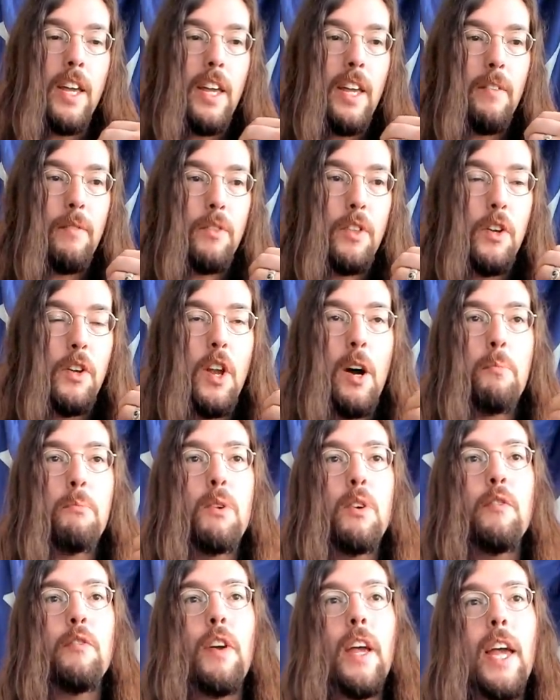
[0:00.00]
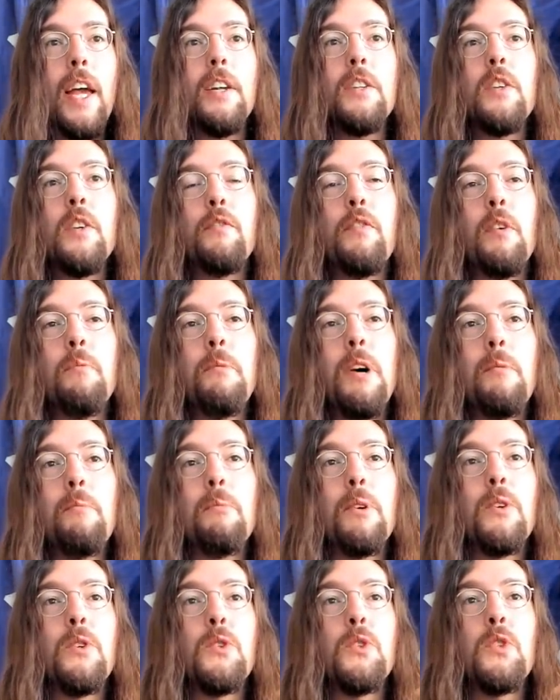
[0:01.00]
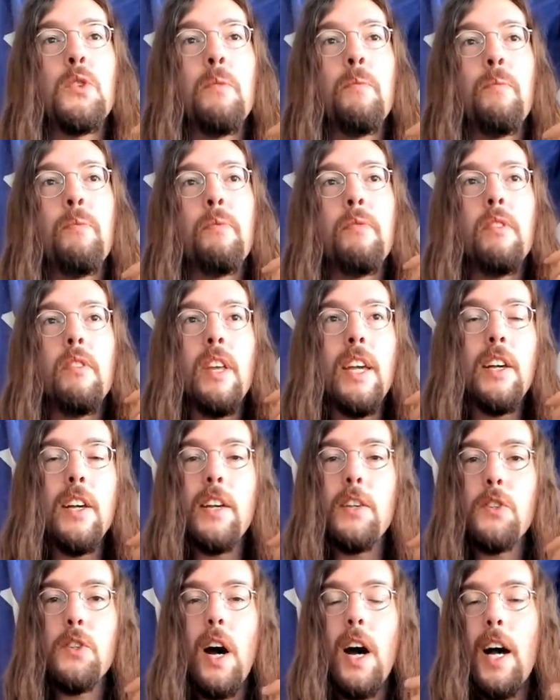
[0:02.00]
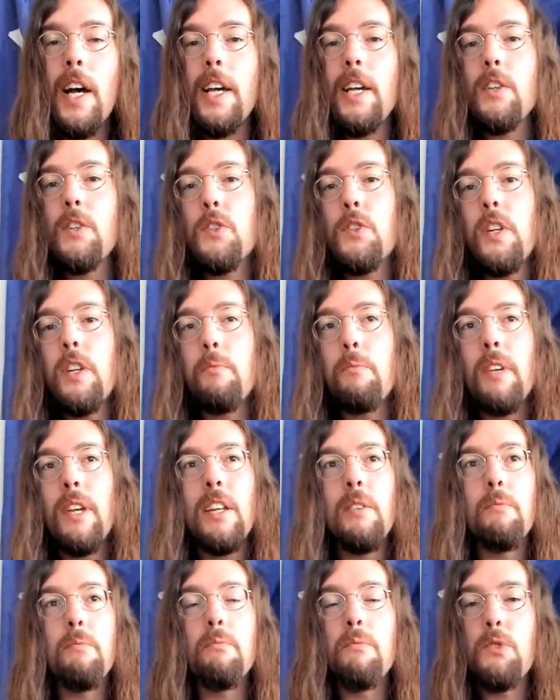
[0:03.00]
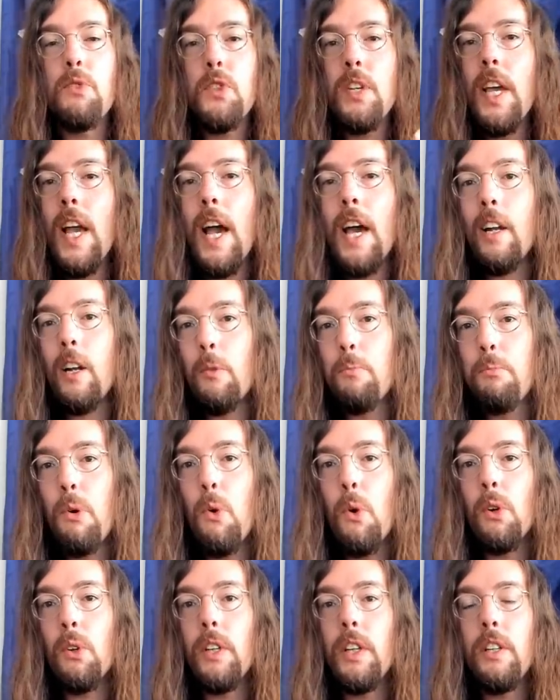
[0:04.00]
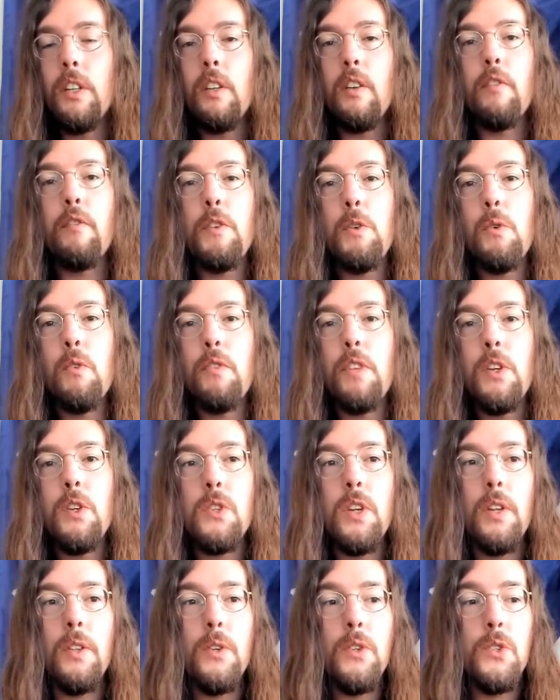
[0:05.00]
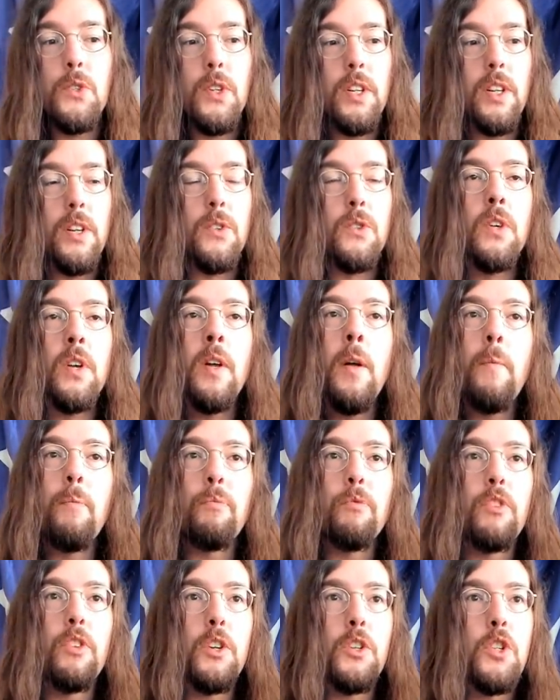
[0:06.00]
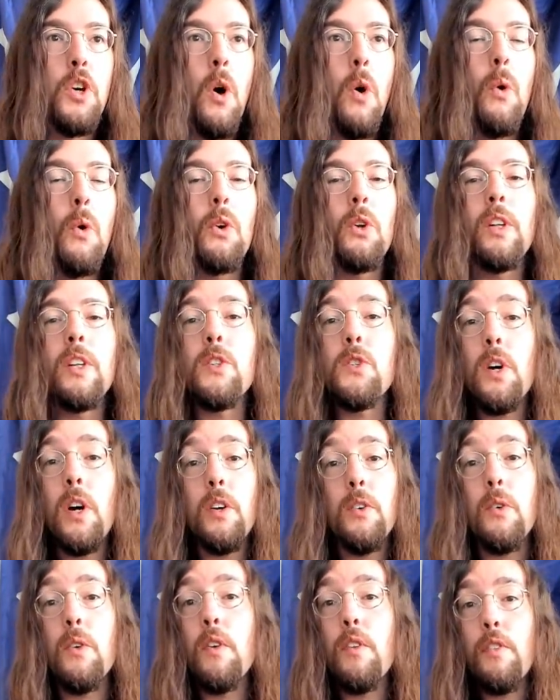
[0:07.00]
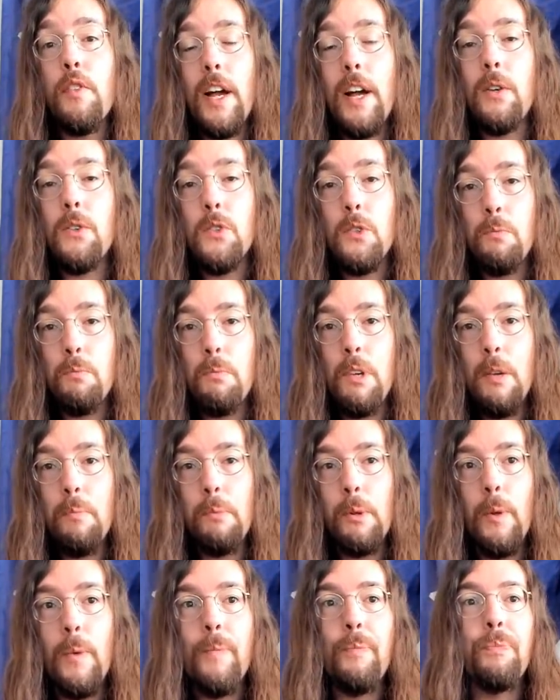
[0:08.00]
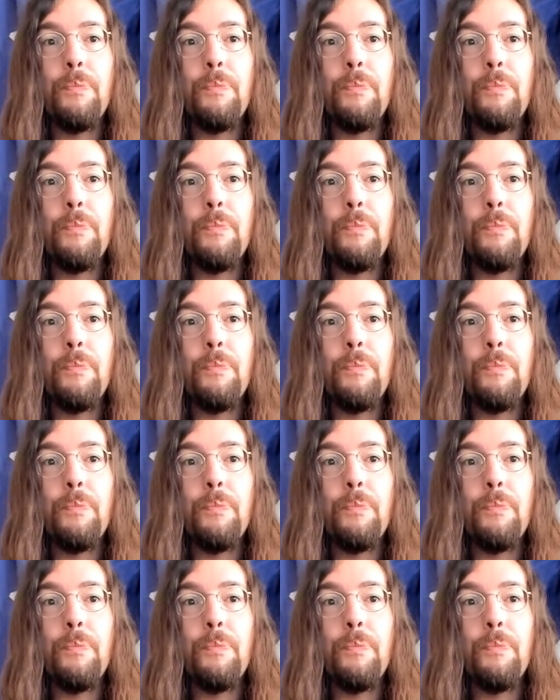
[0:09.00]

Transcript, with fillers: The number of Antifa members is highest in, in Seattle, Portland, and a few of these other cities. The total is under a thousand people.